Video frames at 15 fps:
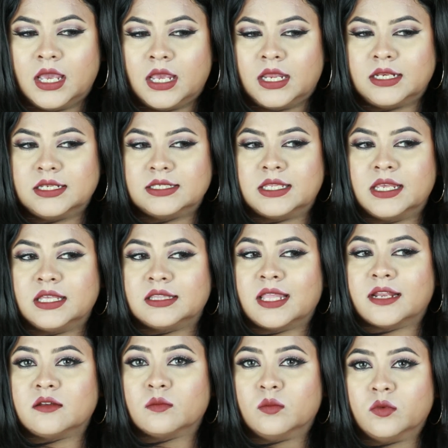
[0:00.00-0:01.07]
it is like
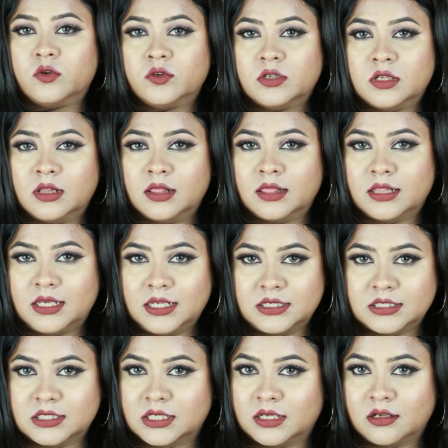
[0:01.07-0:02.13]
that
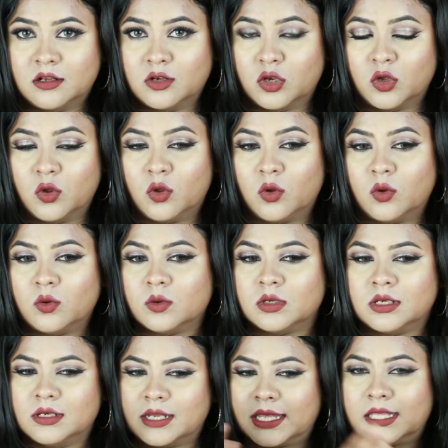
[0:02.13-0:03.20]
moonlit glow,
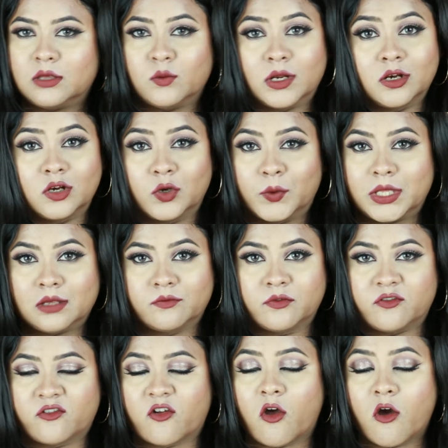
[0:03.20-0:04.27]
like you are glowing
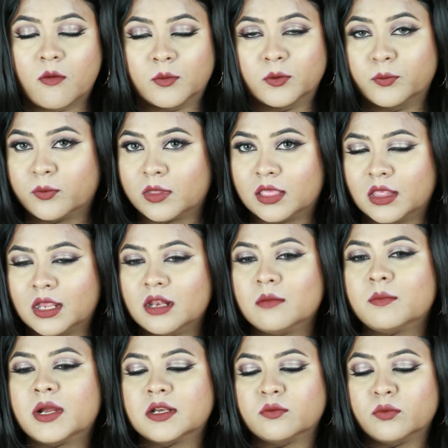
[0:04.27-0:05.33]
from within.
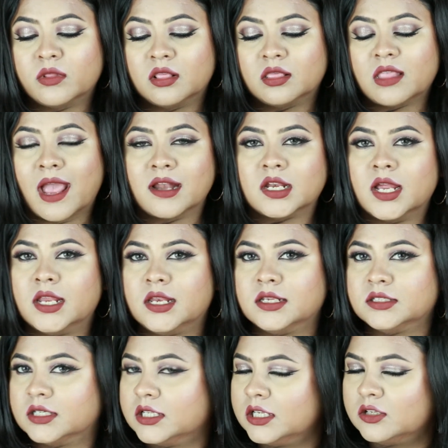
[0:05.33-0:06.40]
But with that
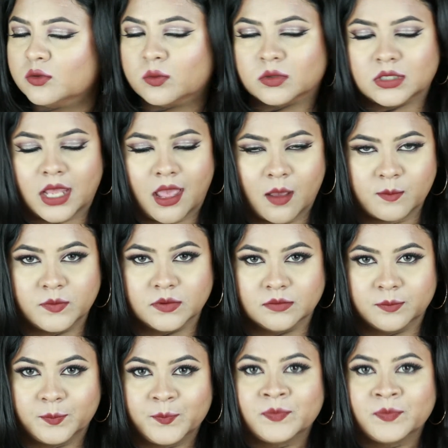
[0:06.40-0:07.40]
highlighter, it won't happen.